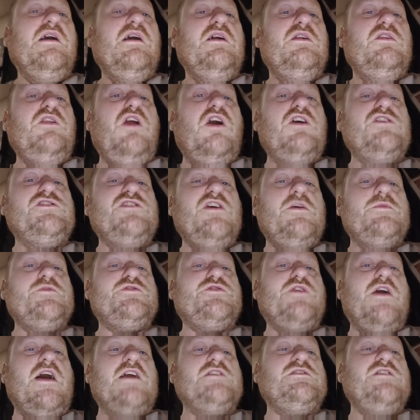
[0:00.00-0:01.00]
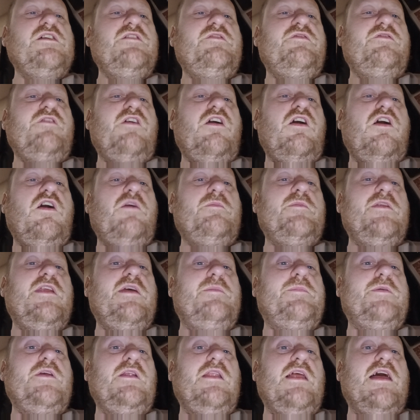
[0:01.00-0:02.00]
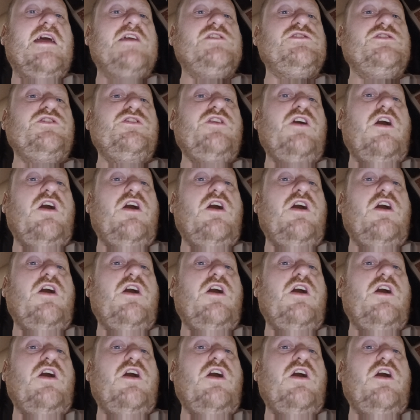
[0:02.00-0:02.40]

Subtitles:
Long-term strategy for manipulation